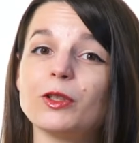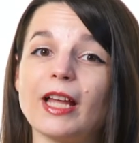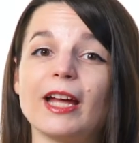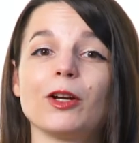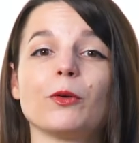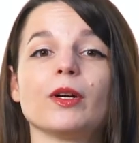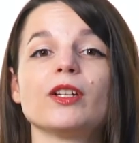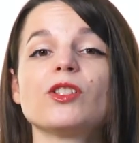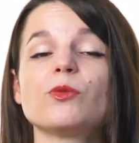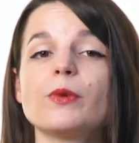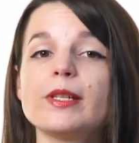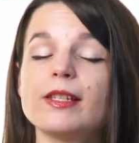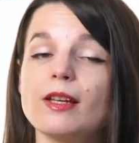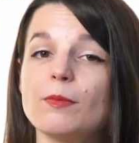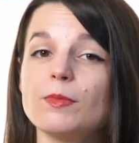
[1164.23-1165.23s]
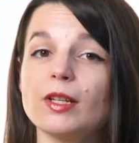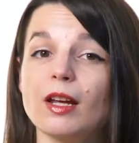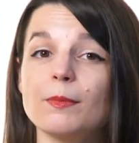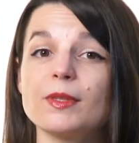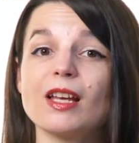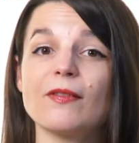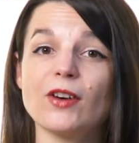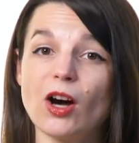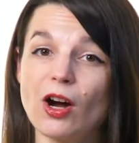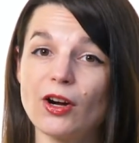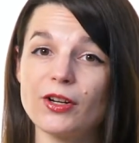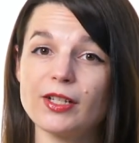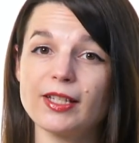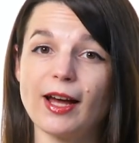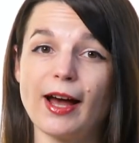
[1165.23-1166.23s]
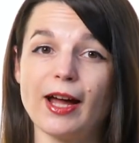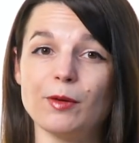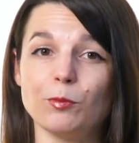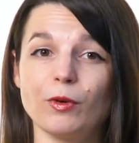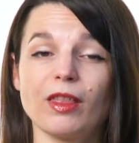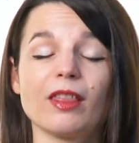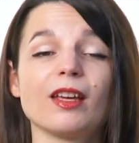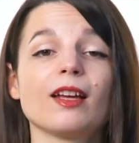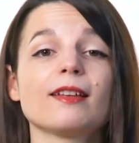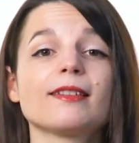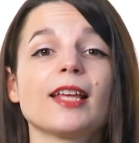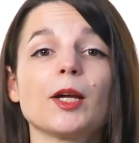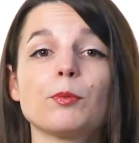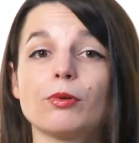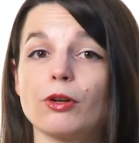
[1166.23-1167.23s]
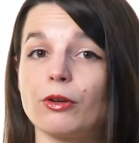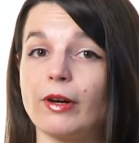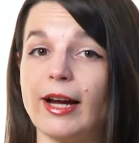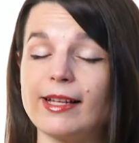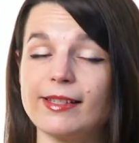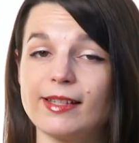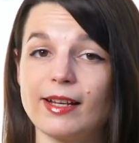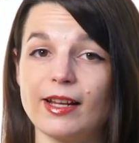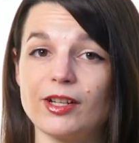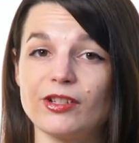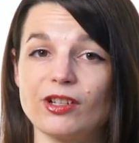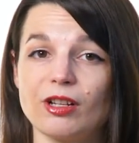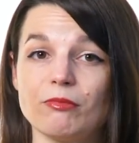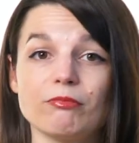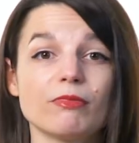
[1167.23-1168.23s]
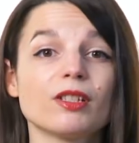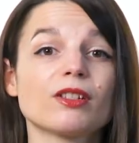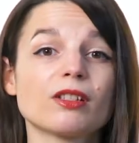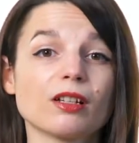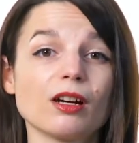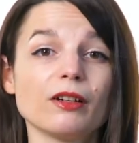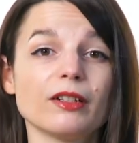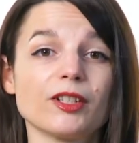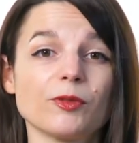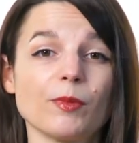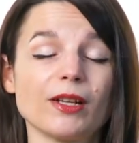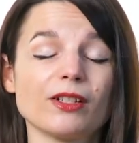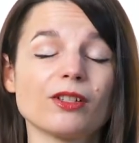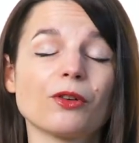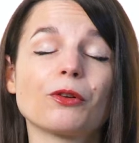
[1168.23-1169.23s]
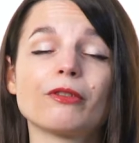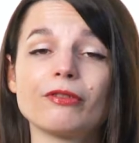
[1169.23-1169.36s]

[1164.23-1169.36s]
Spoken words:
language, we sometimes have a hard time with things like procrastination, discouragement, or